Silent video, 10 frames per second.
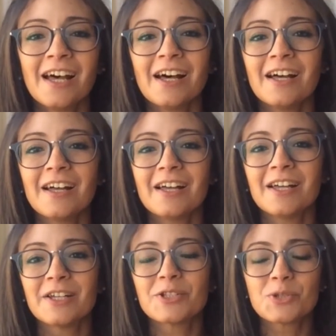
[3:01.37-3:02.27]

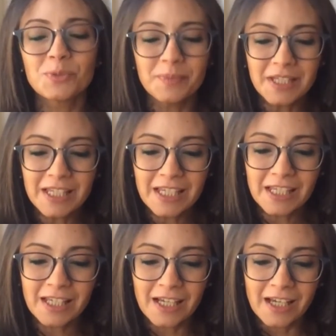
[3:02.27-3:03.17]
to
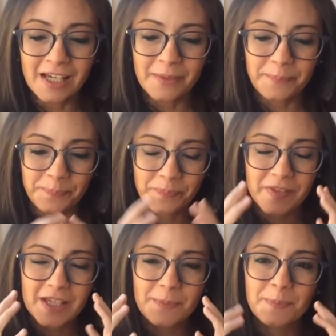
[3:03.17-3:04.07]
mean
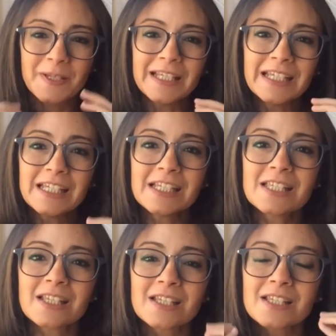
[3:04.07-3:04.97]

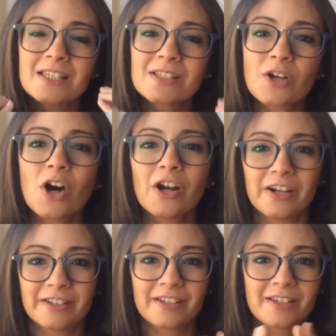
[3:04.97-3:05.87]
please
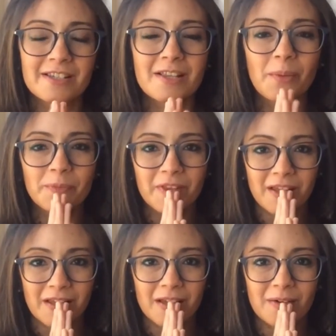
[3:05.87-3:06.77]
start
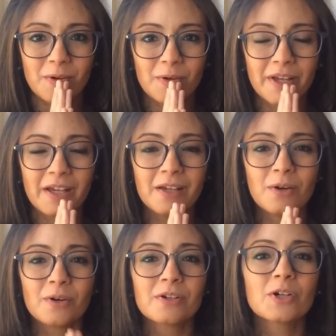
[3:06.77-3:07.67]
something, okay,
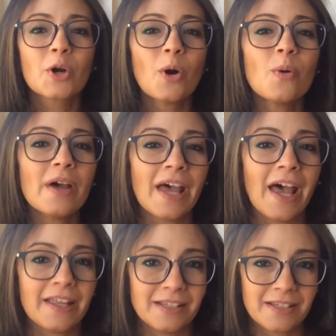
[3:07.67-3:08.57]
or go
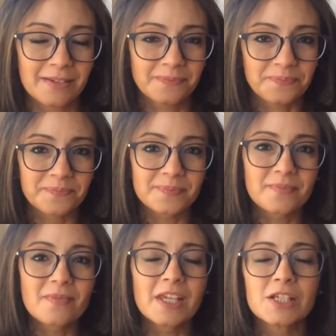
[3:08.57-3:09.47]
ahead.
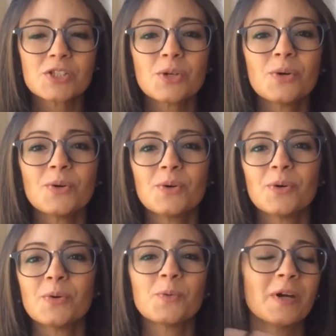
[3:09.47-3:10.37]

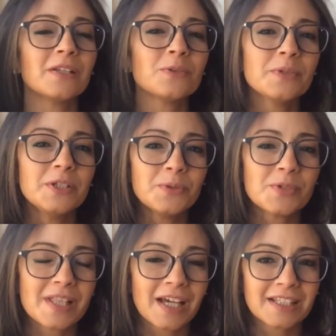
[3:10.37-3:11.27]
So when do we
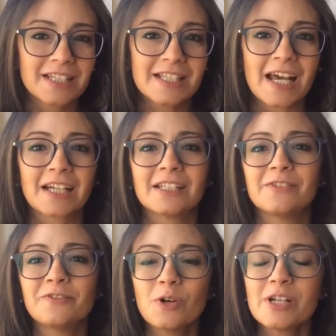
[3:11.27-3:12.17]
use that
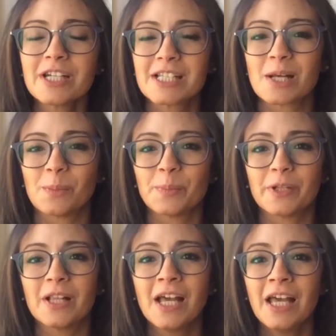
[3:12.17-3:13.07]
exactly? For example,